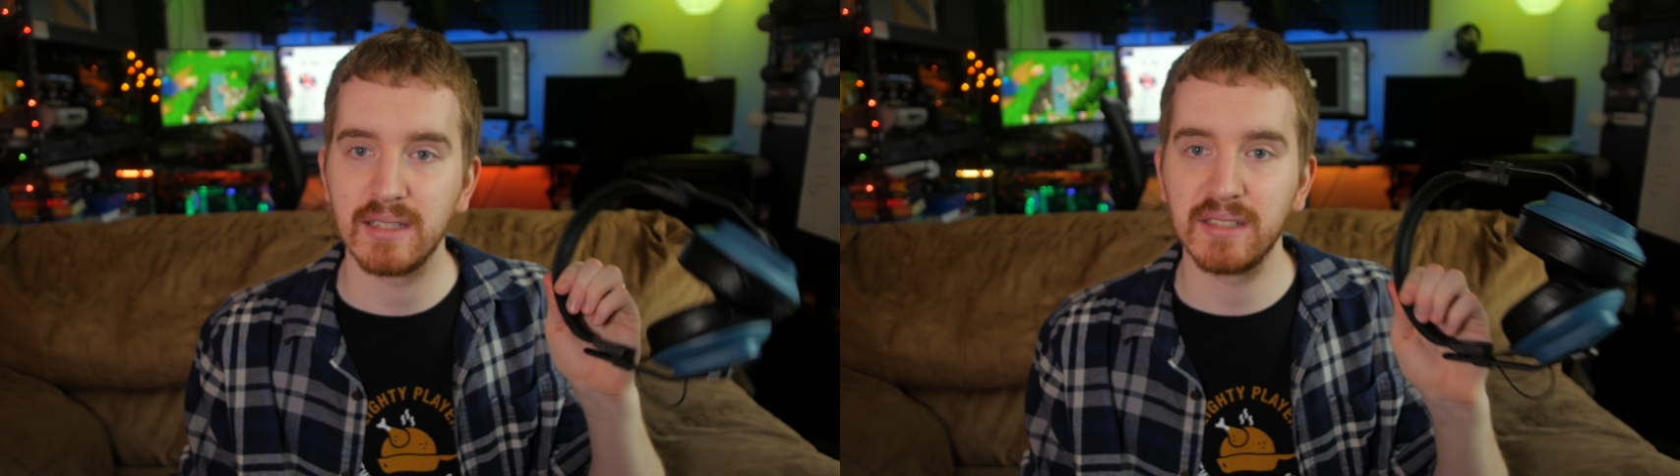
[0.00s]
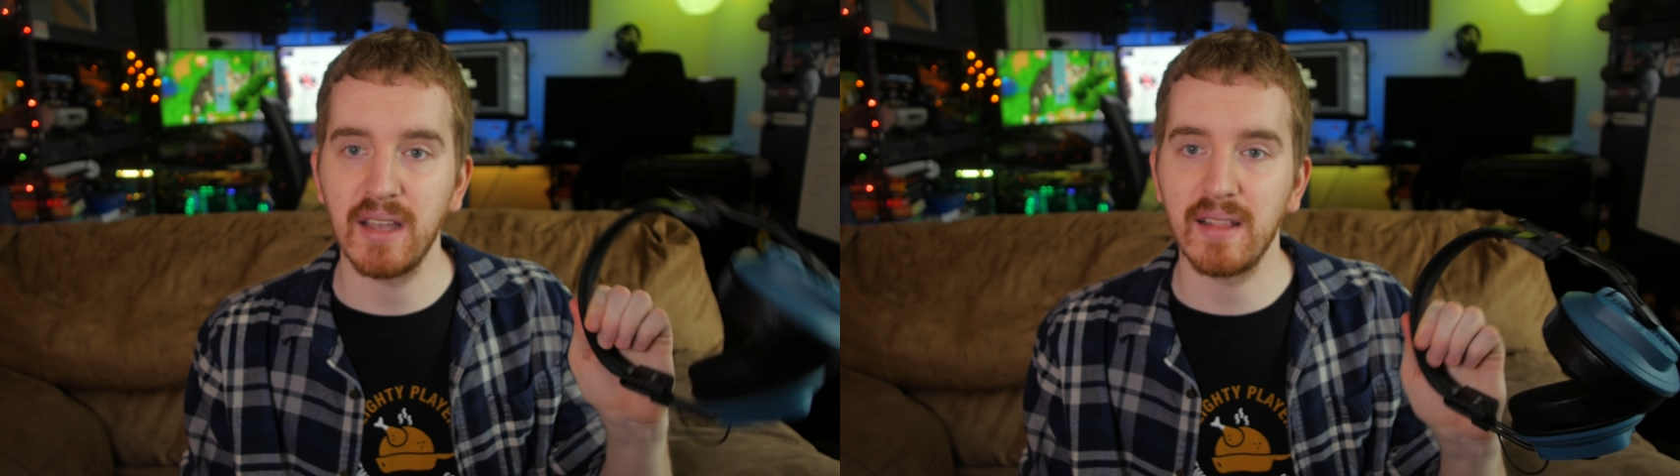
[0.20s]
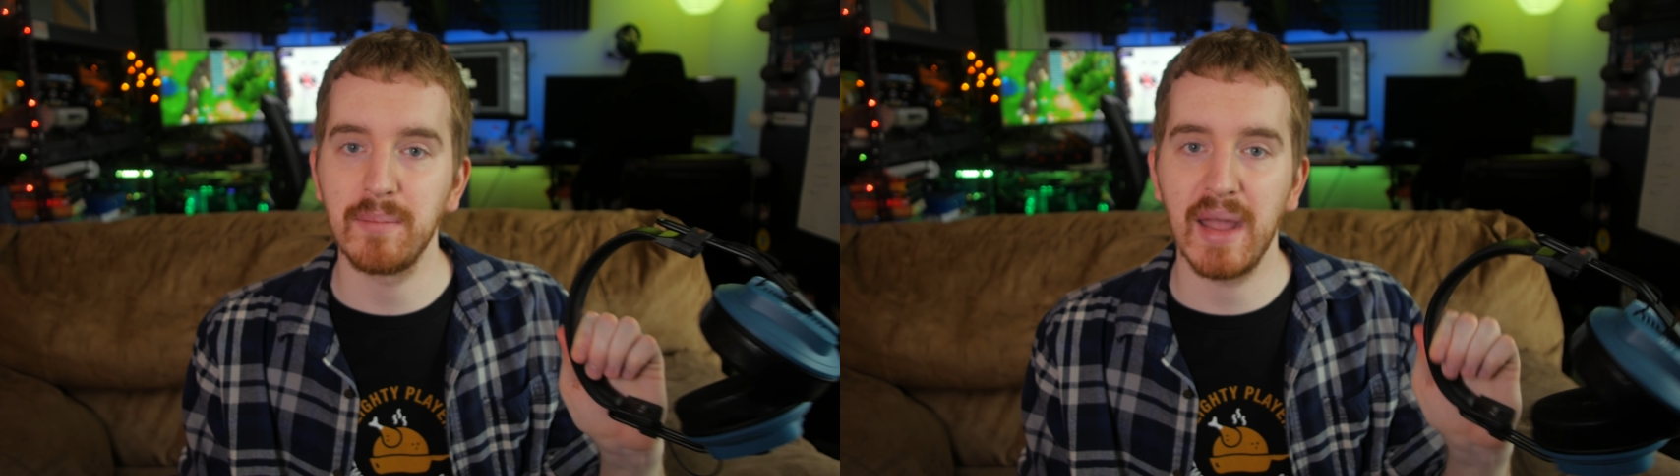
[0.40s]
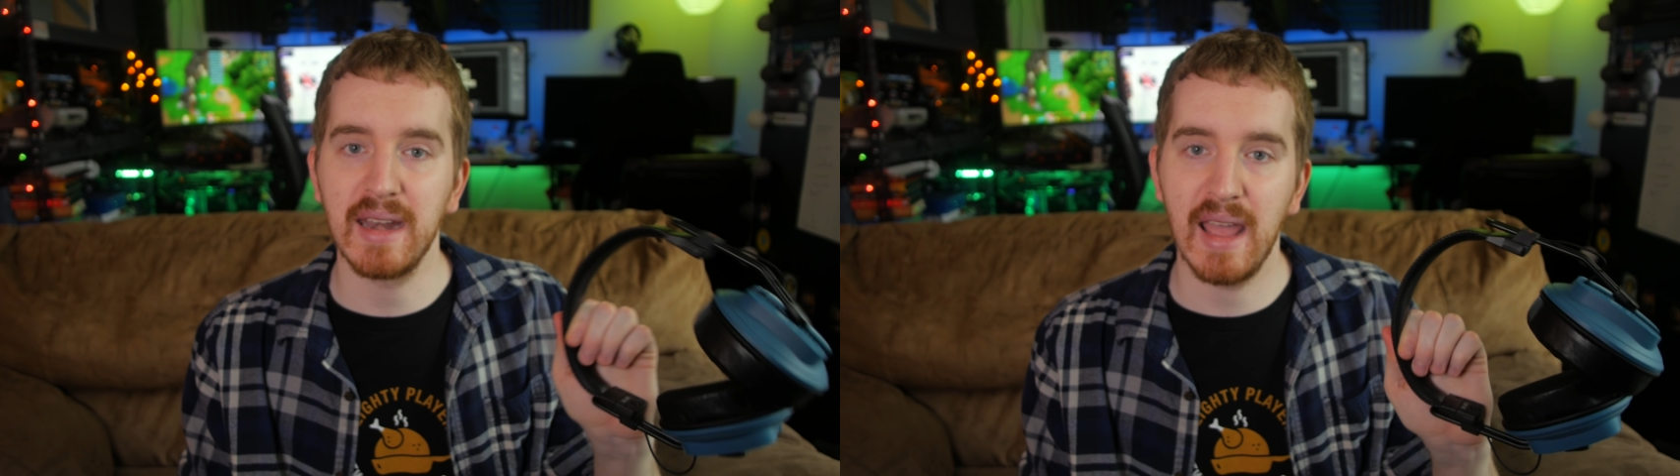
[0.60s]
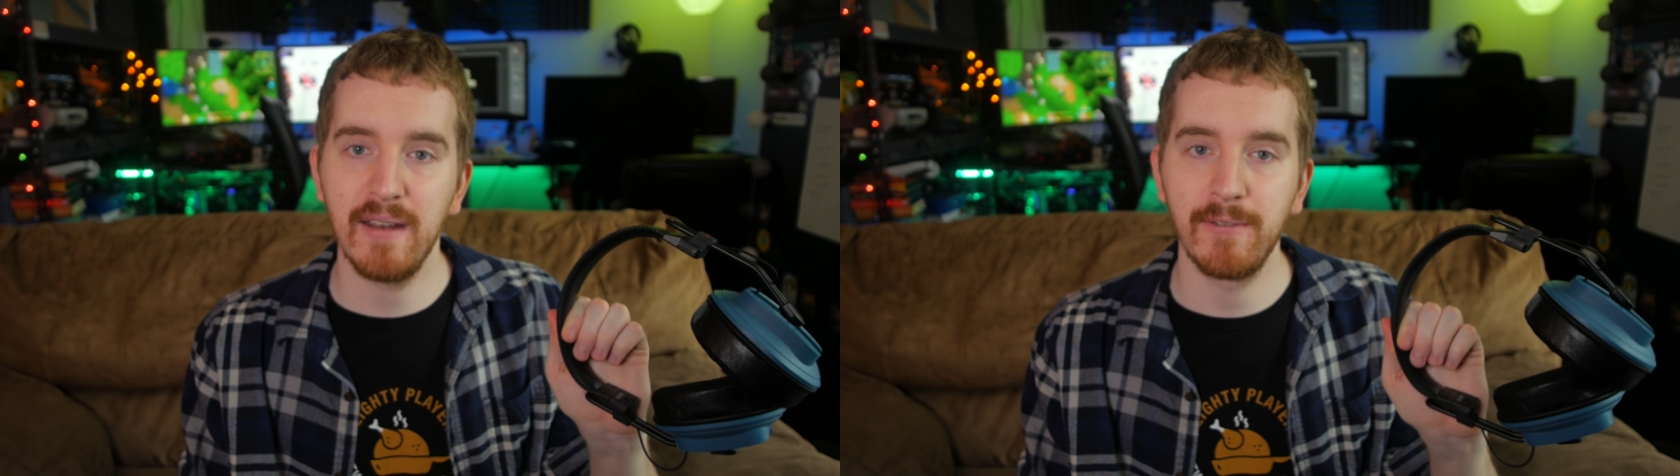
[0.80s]
solid
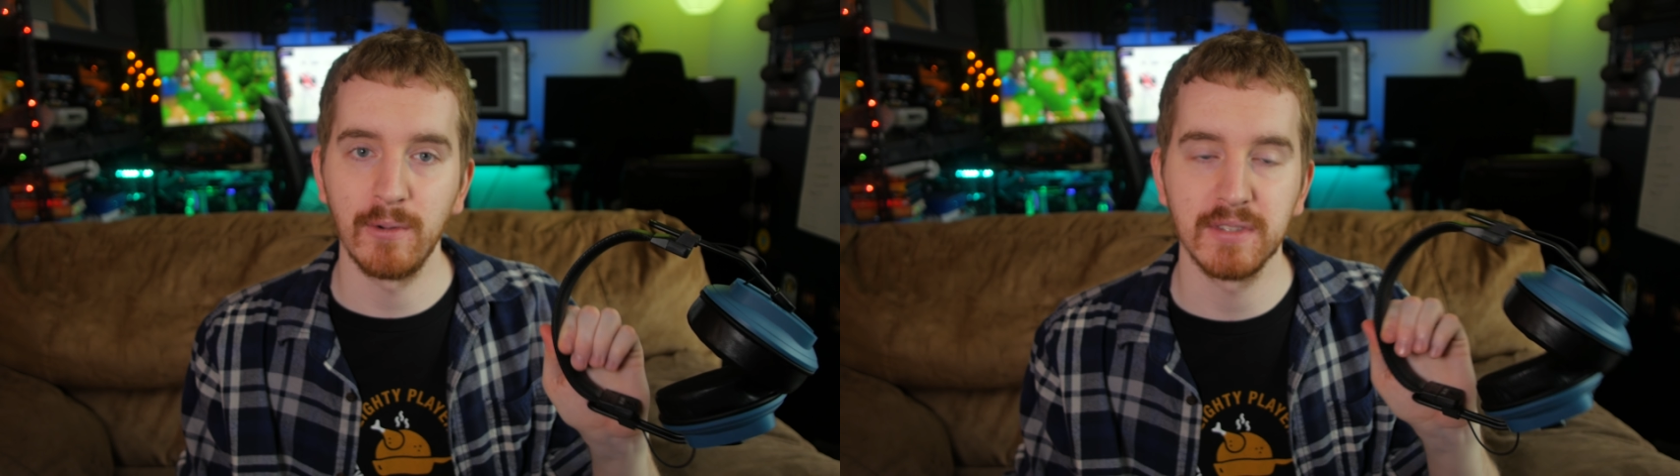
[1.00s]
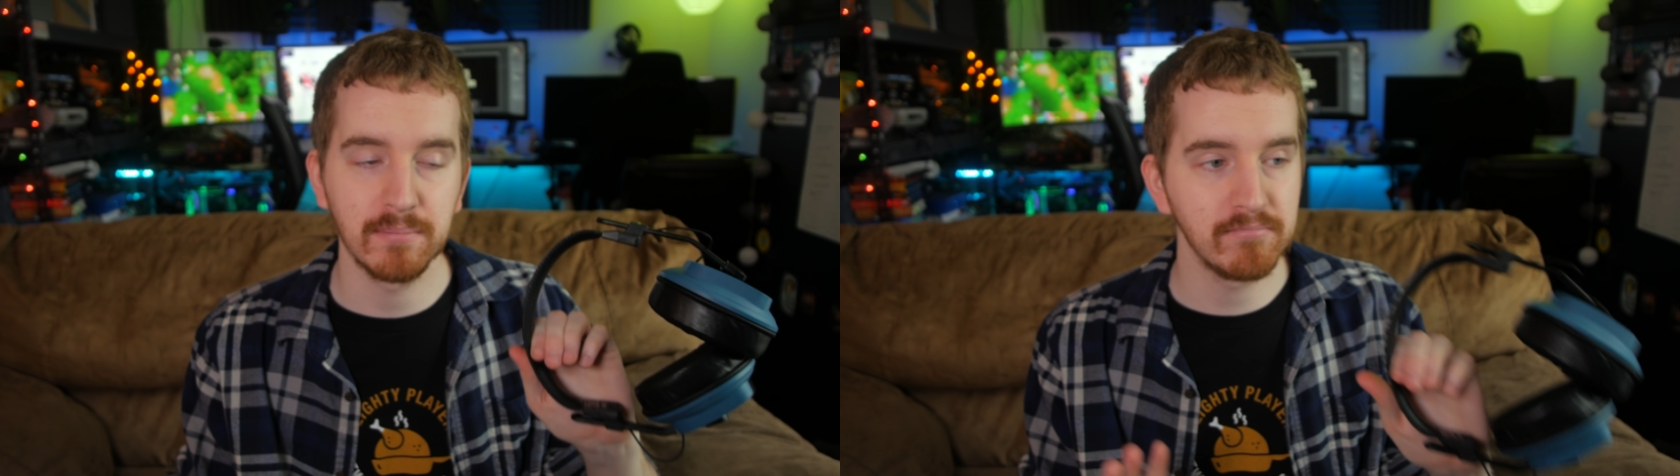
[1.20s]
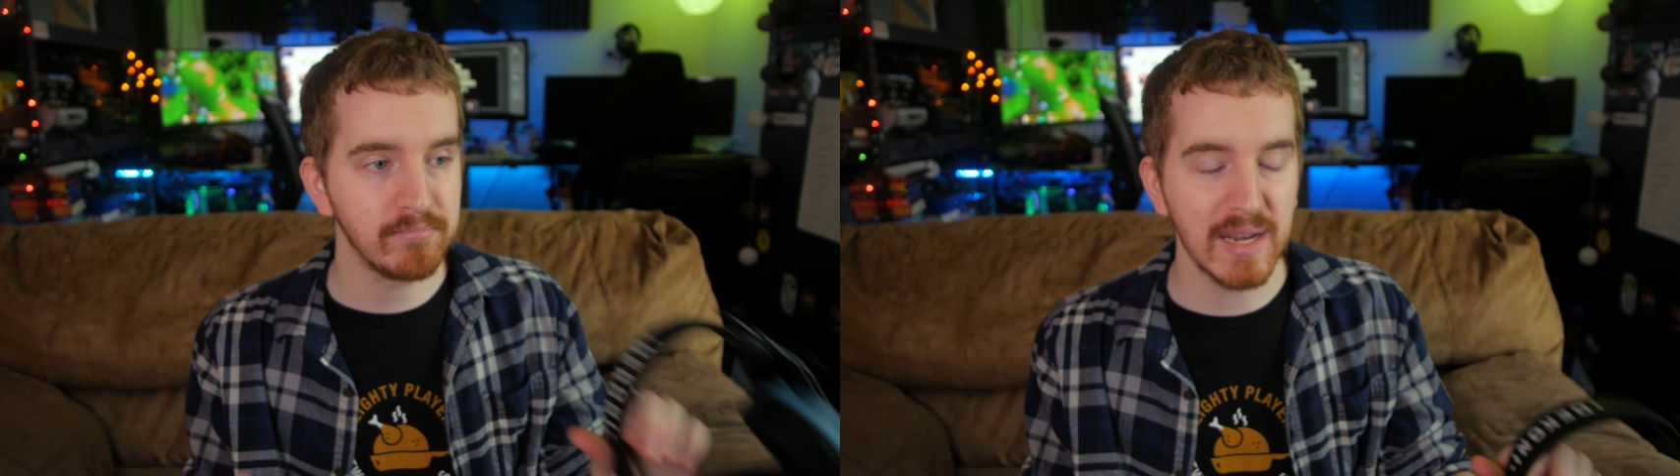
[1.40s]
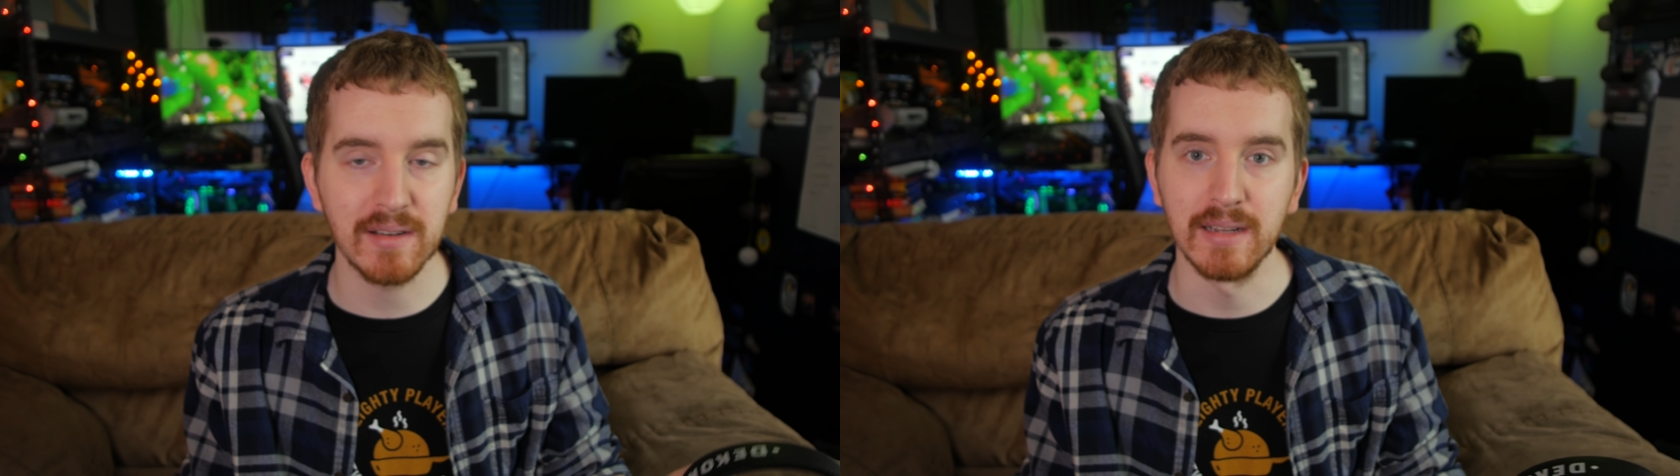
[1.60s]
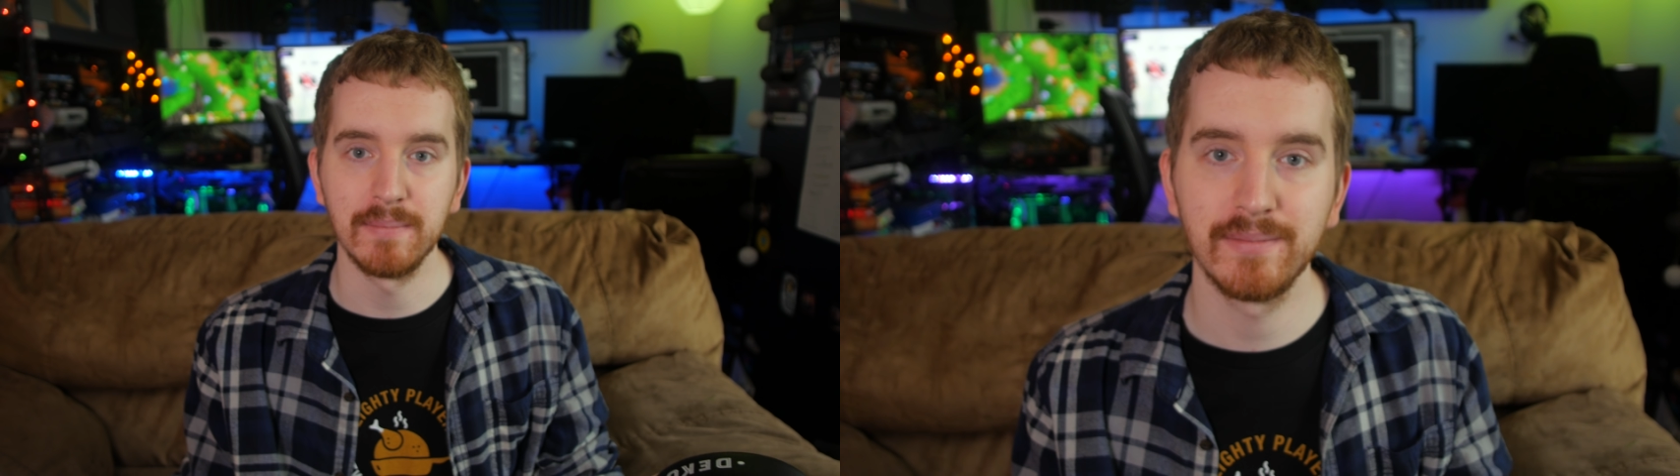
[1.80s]
band headphones,
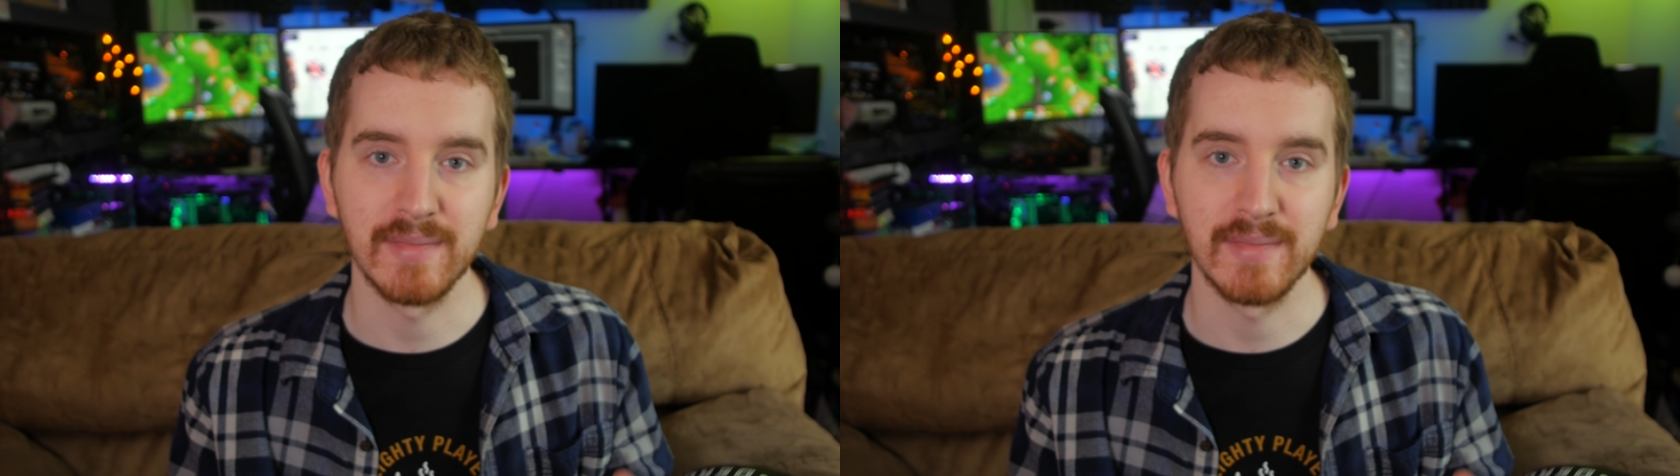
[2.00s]
period.